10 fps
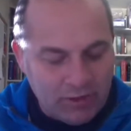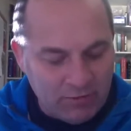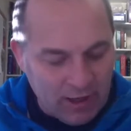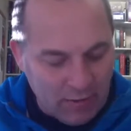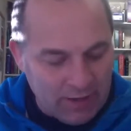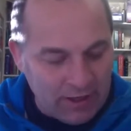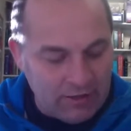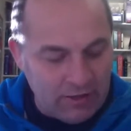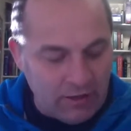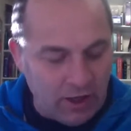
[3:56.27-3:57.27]
growing
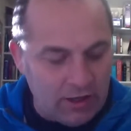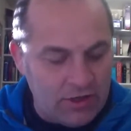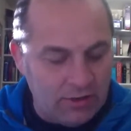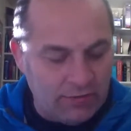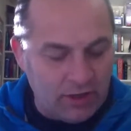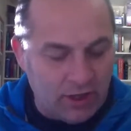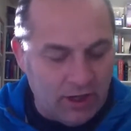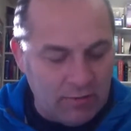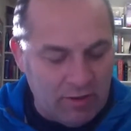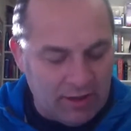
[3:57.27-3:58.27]
in the knowledge of
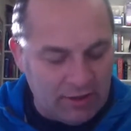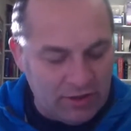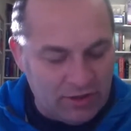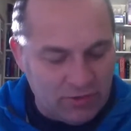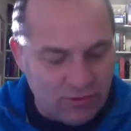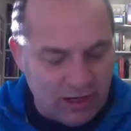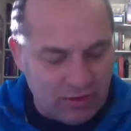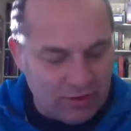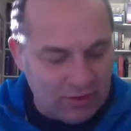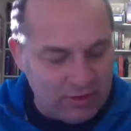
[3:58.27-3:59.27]
God, being
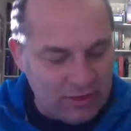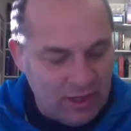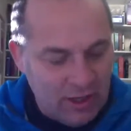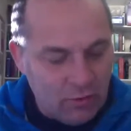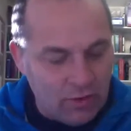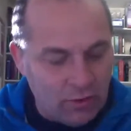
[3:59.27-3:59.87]
strengthened with